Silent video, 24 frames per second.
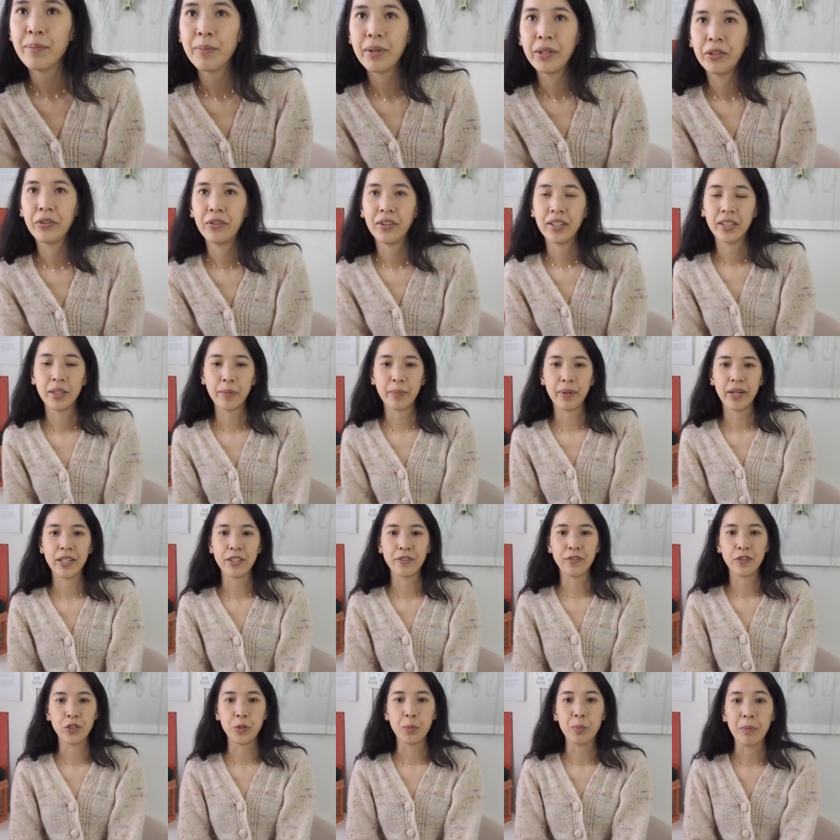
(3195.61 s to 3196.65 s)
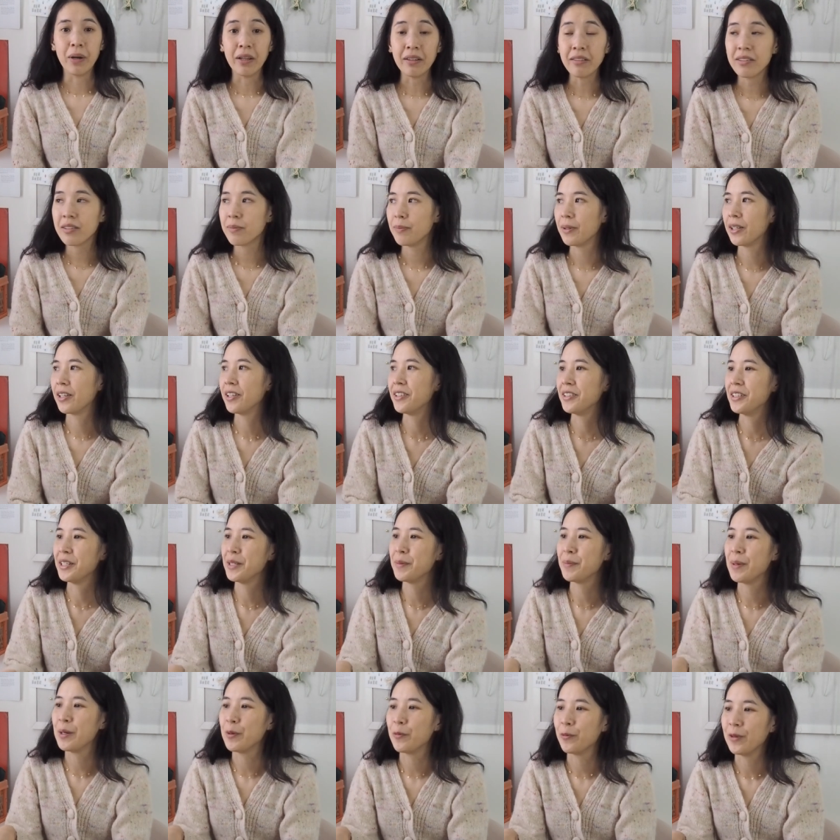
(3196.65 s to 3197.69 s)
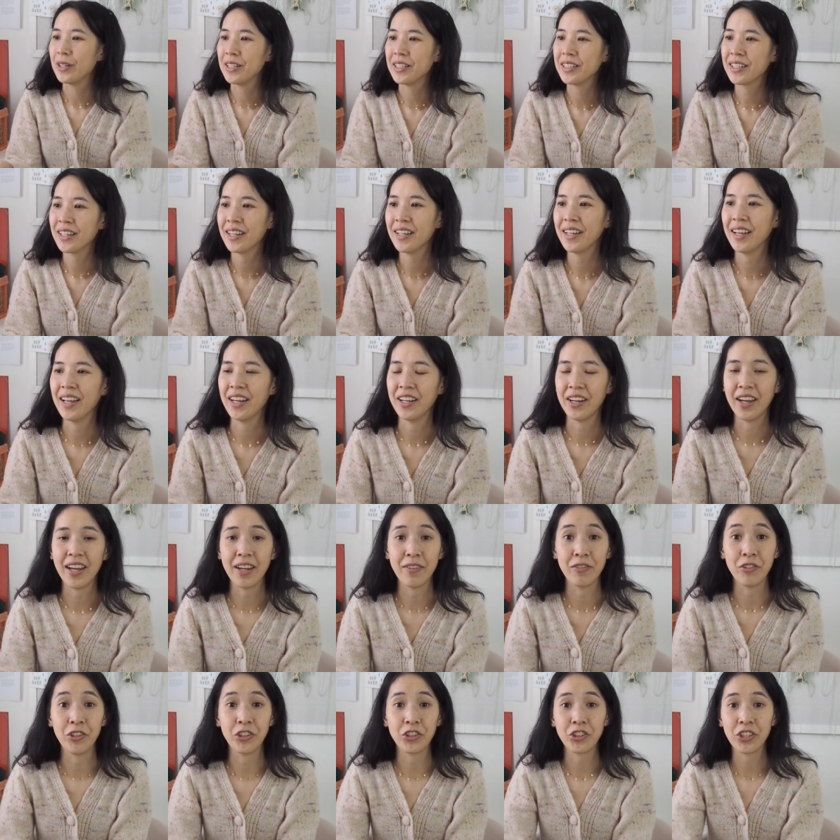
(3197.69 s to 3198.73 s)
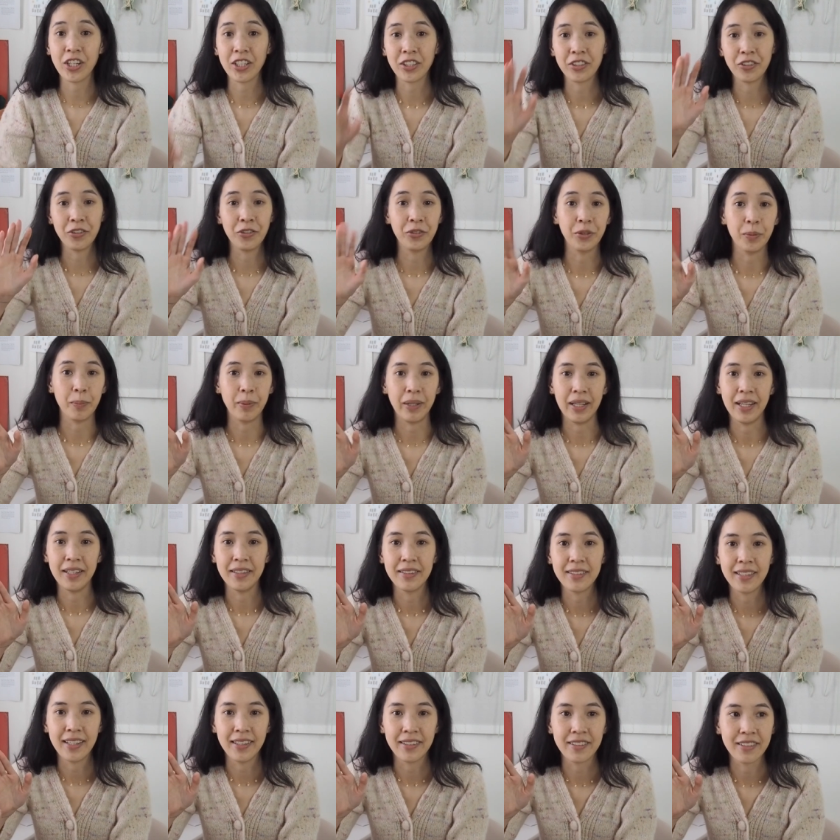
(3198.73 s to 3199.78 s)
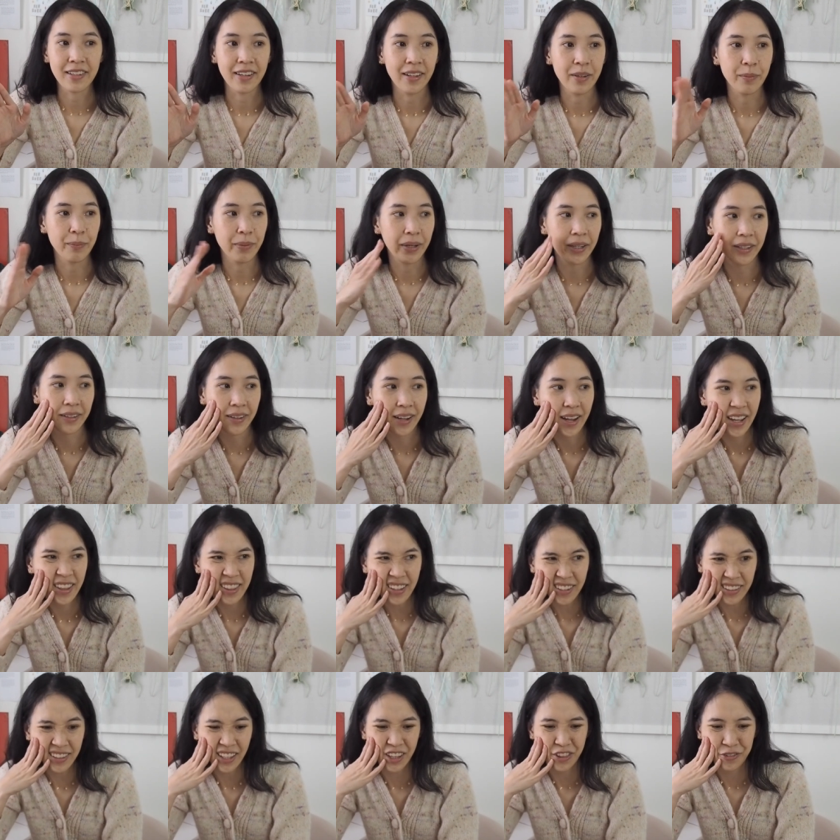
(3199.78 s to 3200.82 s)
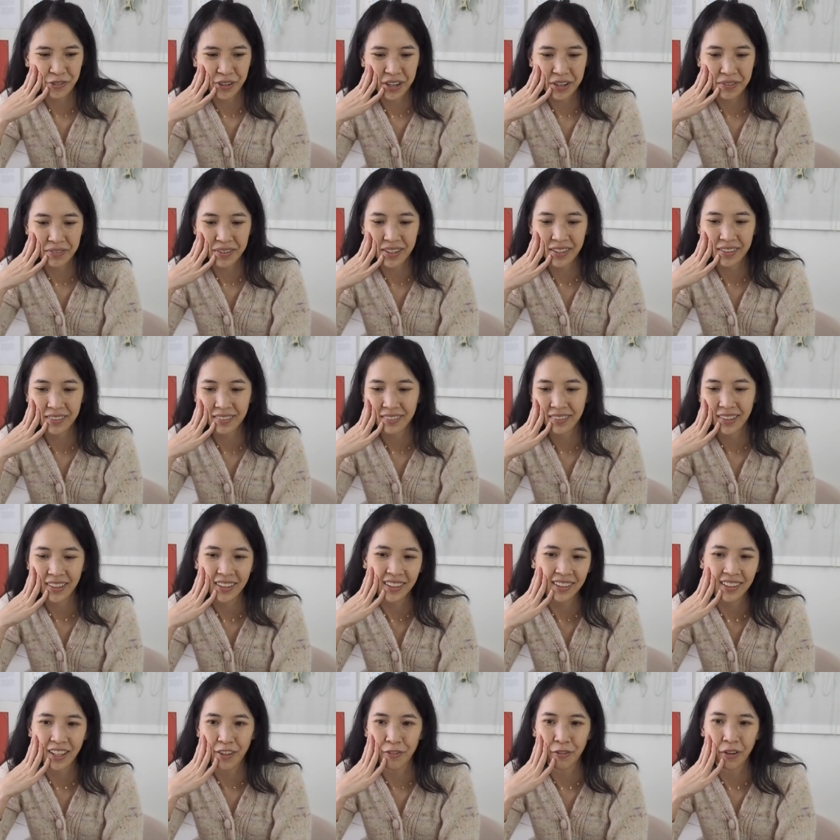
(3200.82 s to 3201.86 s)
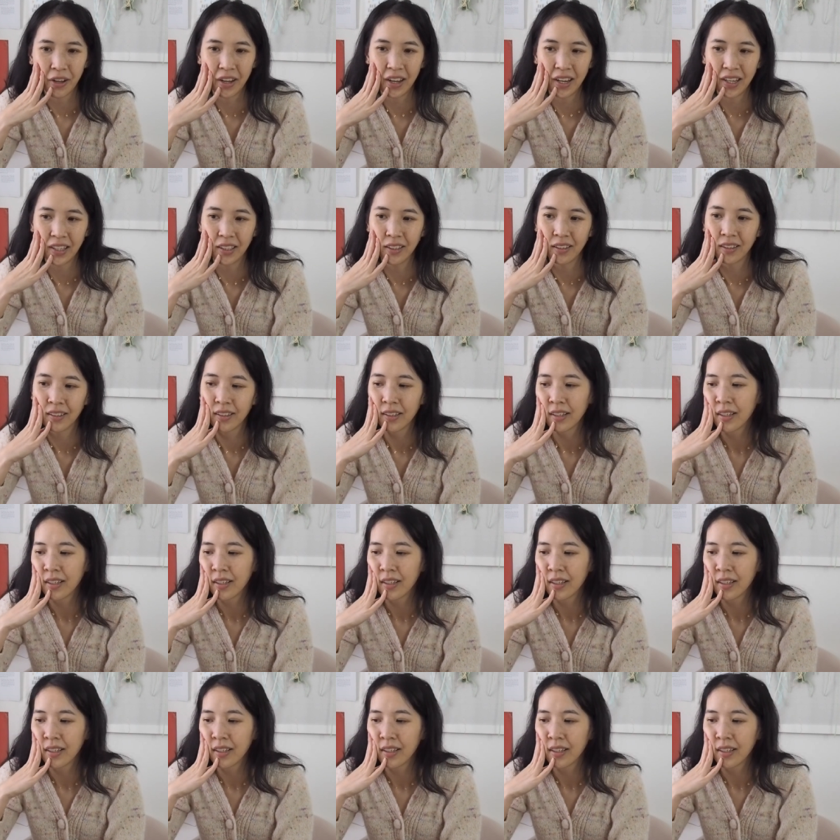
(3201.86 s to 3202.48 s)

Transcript: but not in the past few months because it's been winter and I have not checked on the plants outside, but I think they're thriving. I think they're fine.